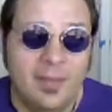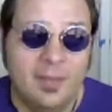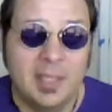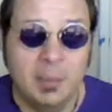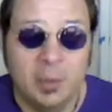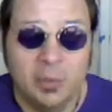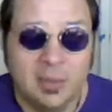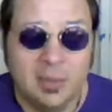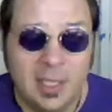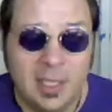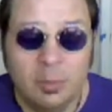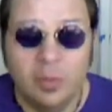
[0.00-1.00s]
someone runs the
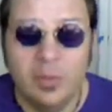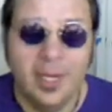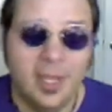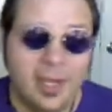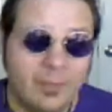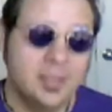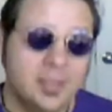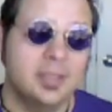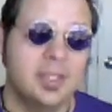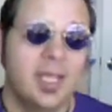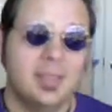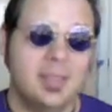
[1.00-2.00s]
table in that conference in
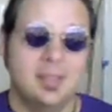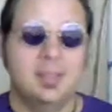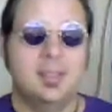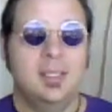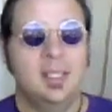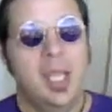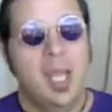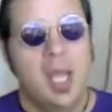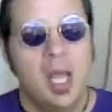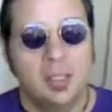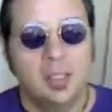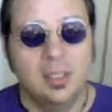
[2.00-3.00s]
the SEC,
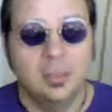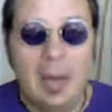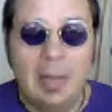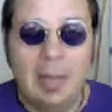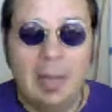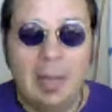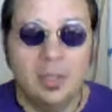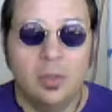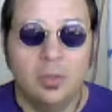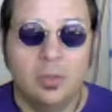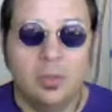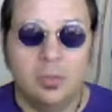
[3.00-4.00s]
then it's probably going to be
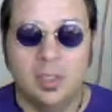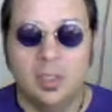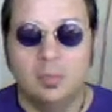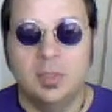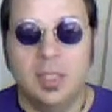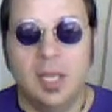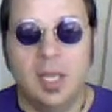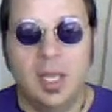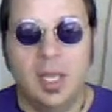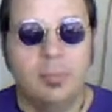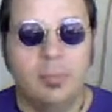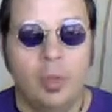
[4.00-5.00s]
those 2 teams,
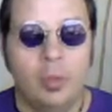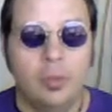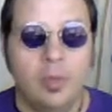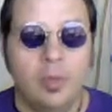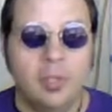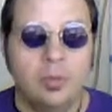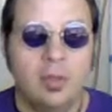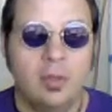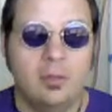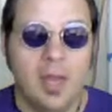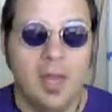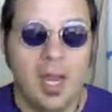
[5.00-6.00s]
and both the Big
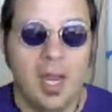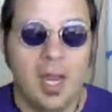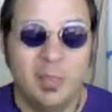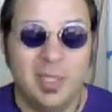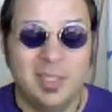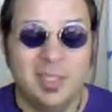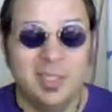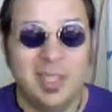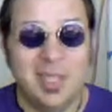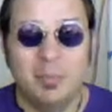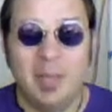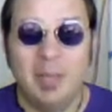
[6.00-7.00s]
12 and the Big
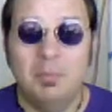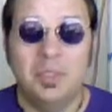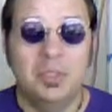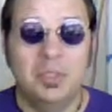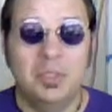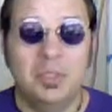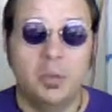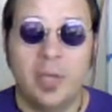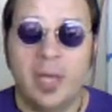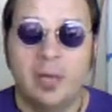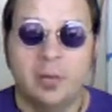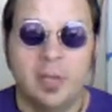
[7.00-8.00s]
10 might be screwed
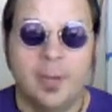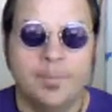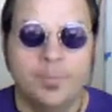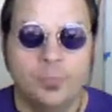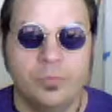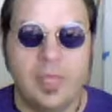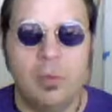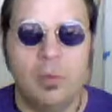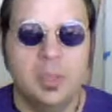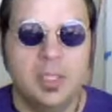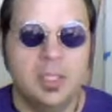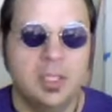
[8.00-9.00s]
out of it. That would
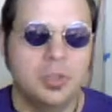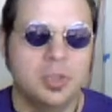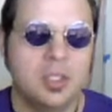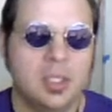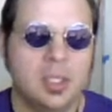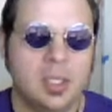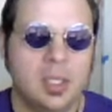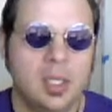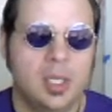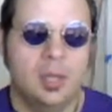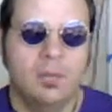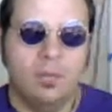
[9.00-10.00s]
be an interesting
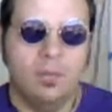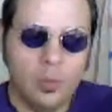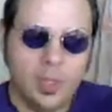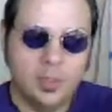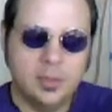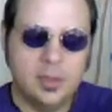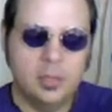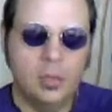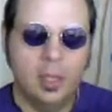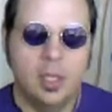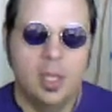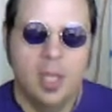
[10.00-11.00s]
farewell
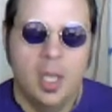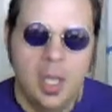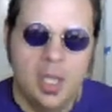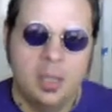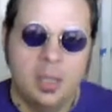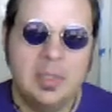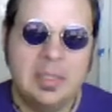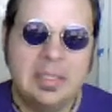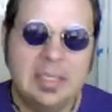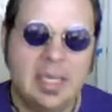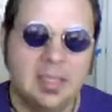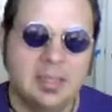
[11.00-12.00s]
to the
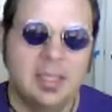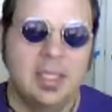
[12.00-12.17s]
BCS.